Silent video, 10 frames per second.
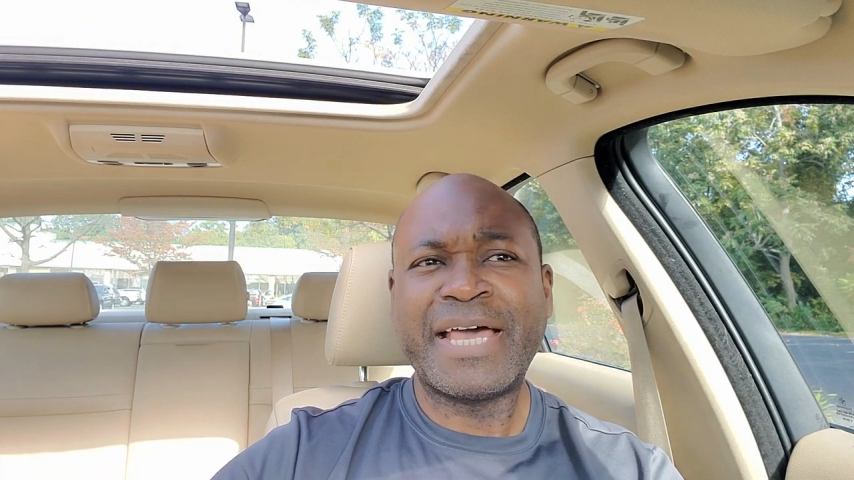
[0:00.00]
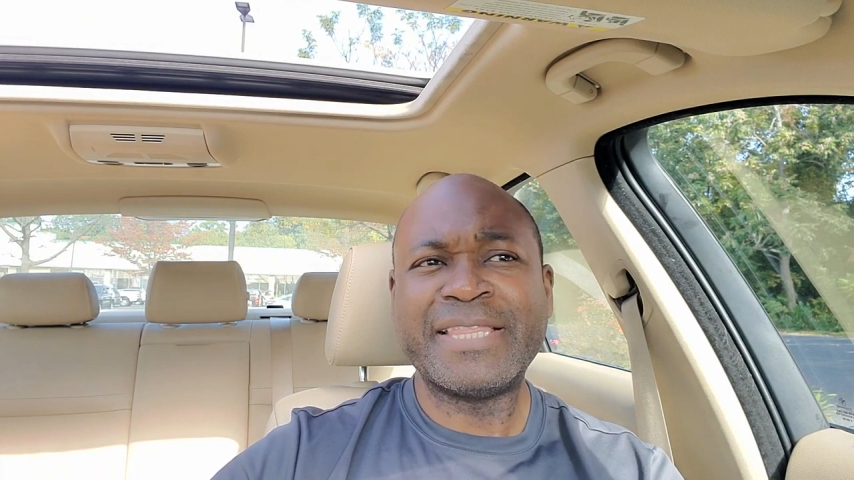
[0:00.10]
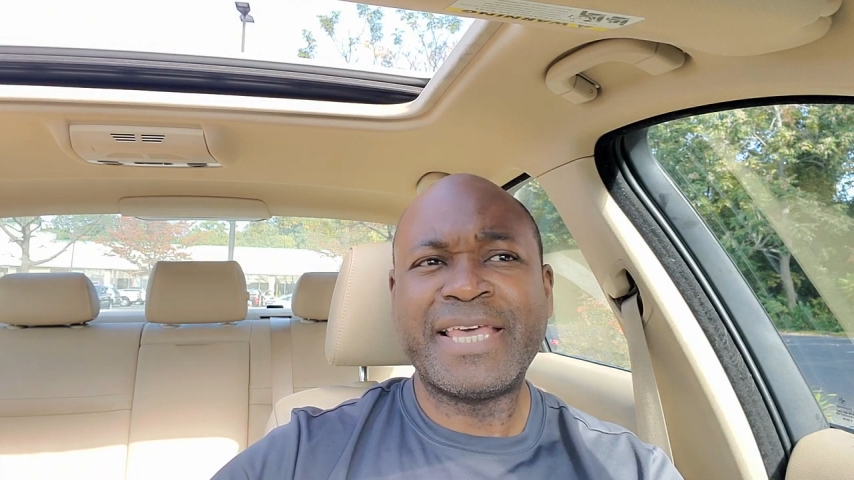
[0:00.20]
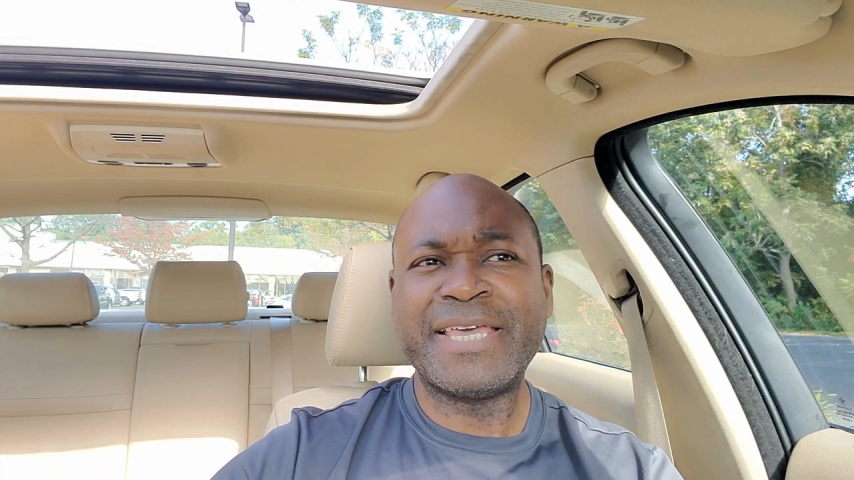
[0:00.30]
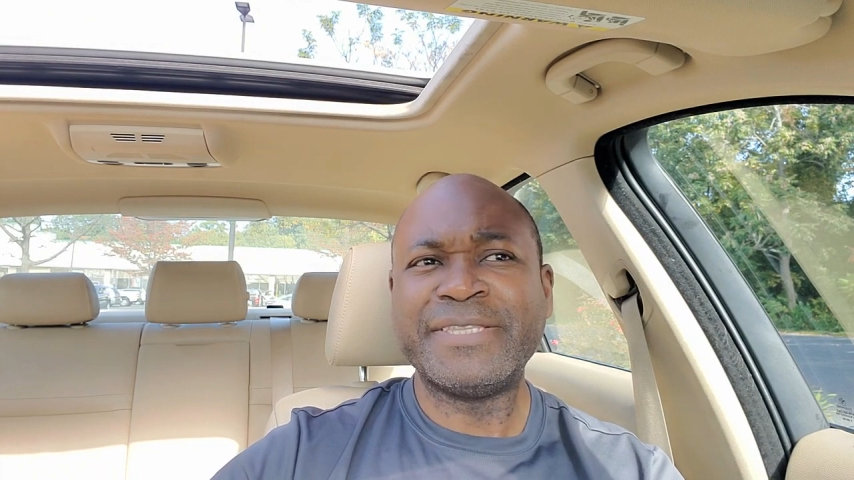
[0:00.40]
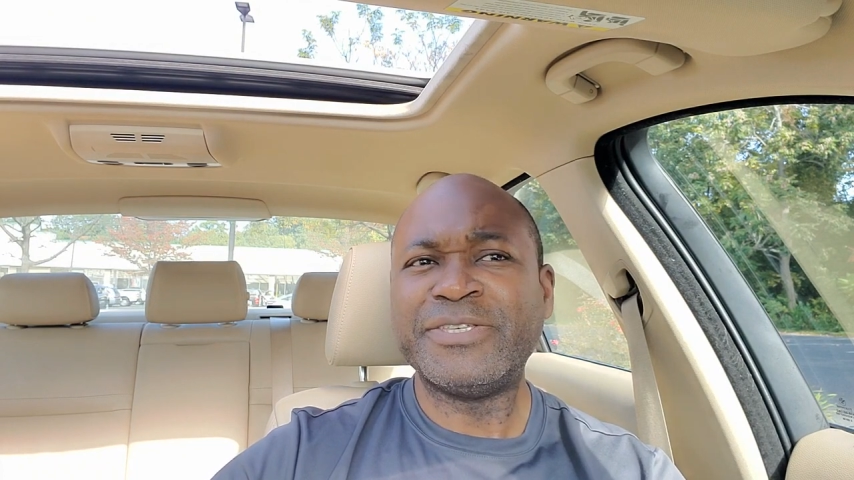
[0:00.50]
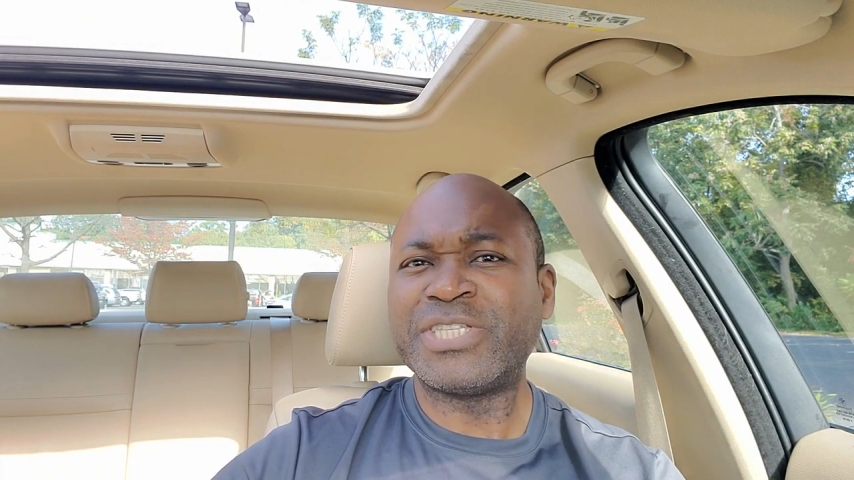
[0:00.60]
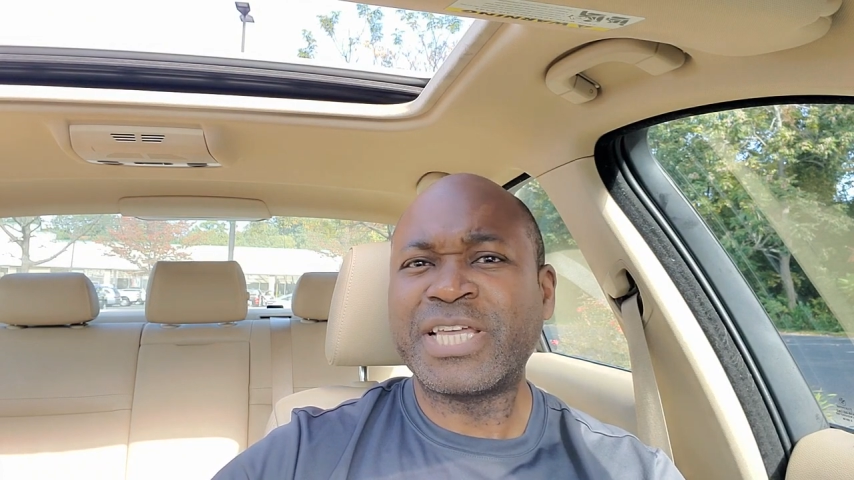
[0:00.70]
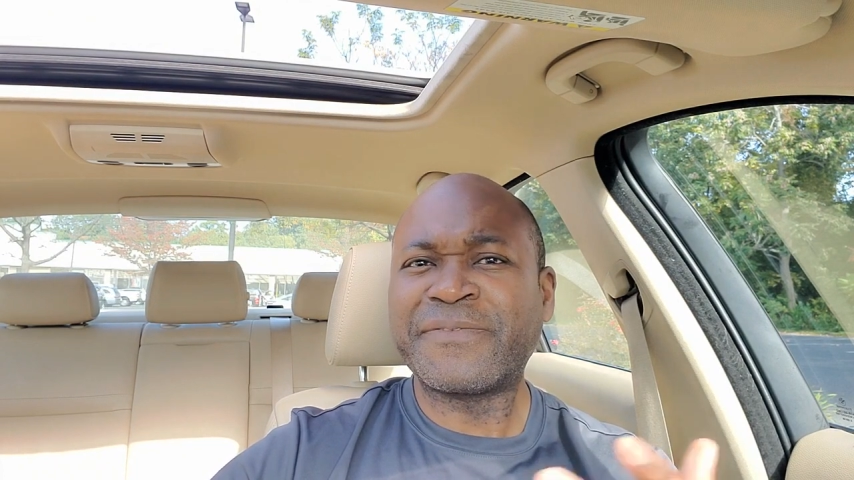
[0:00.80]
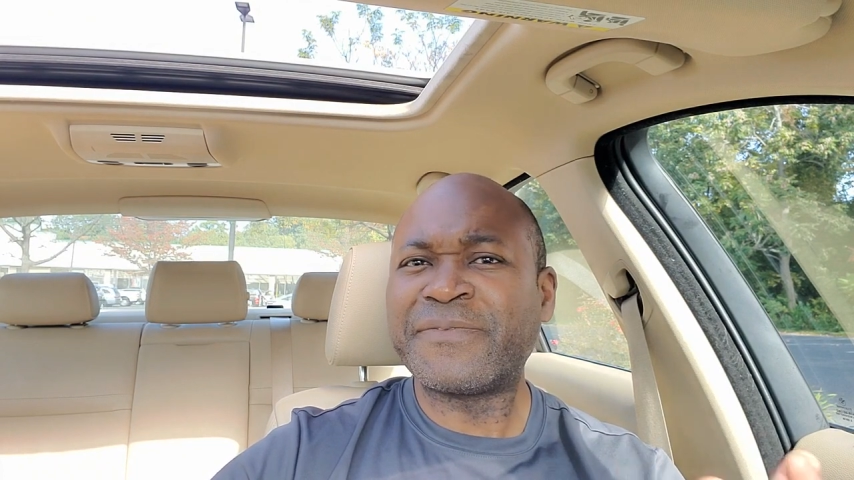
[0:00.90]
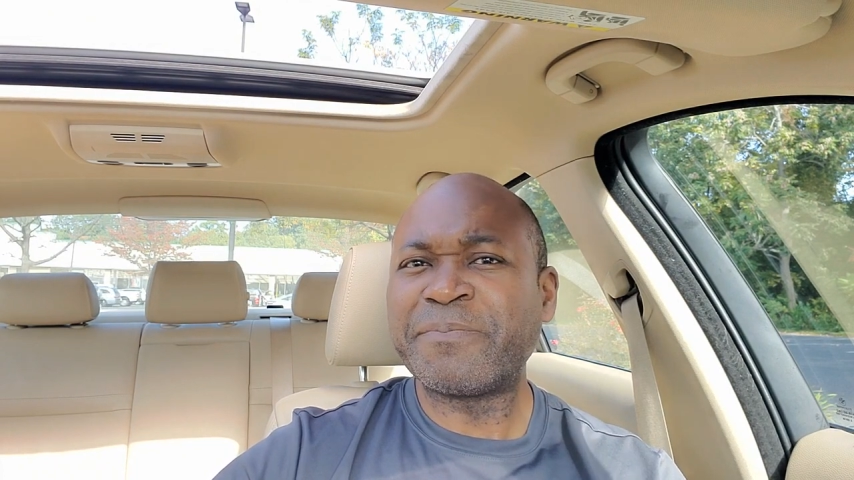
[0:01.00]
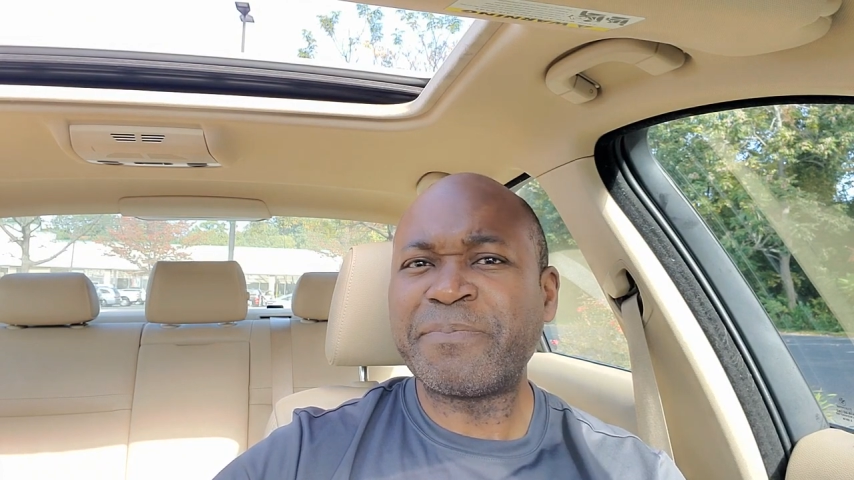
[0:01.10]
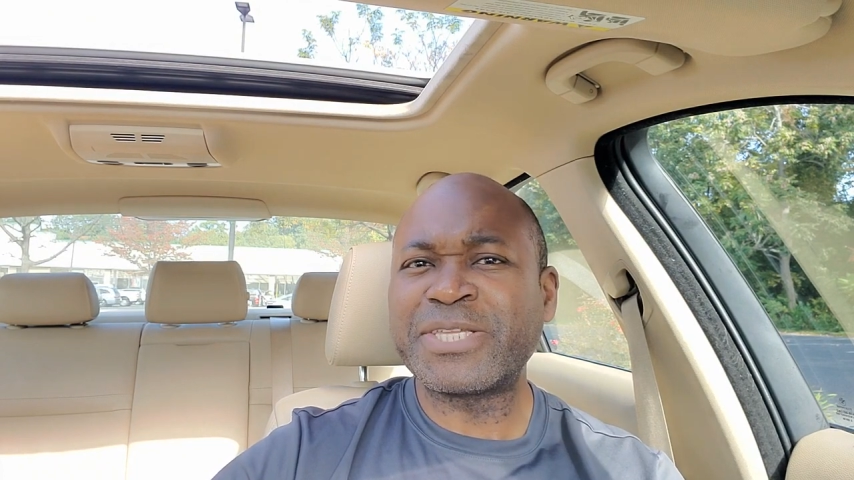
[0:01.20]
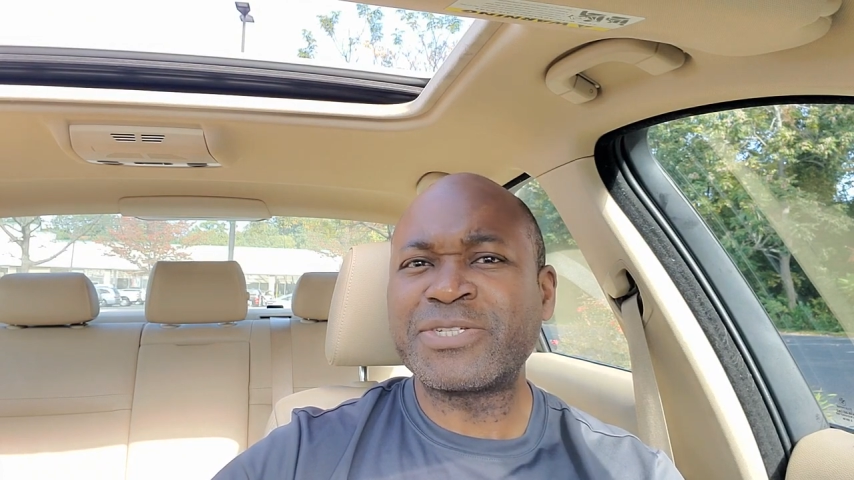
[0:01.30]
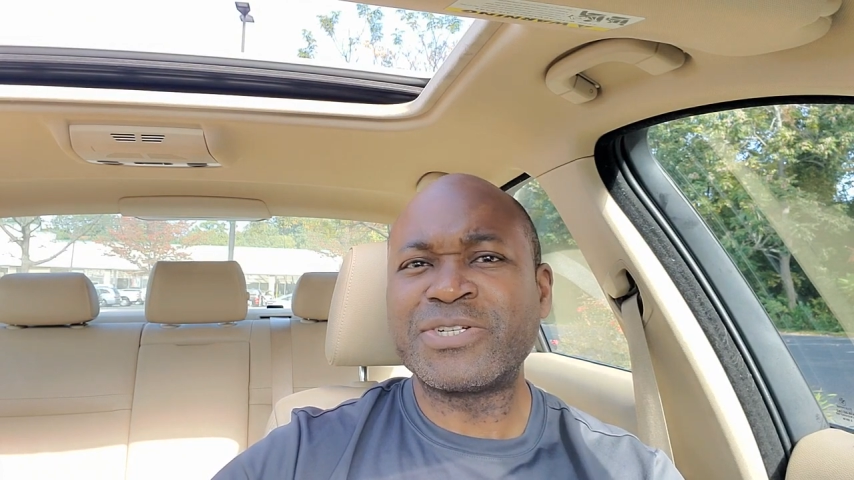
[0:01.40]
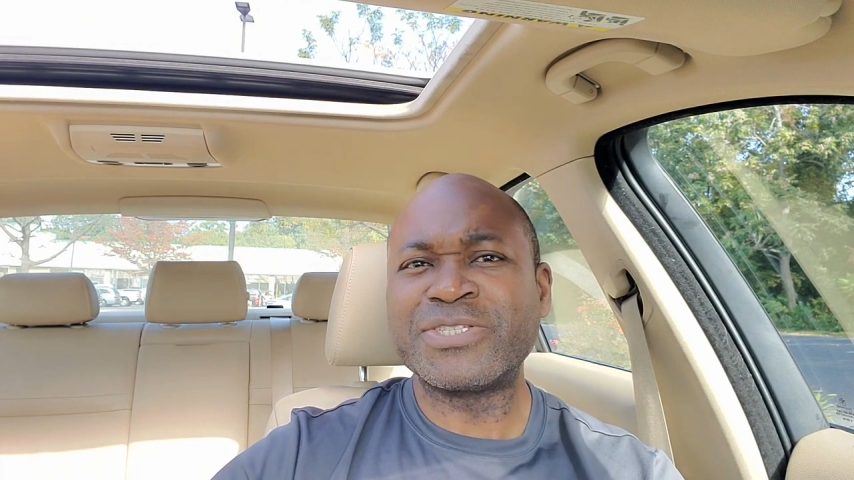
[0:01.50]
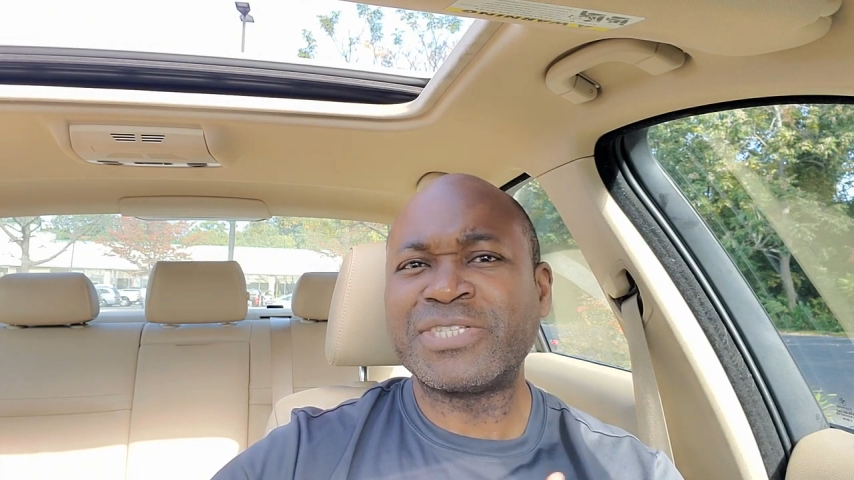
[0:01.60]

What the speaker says: and then you take a few pictures,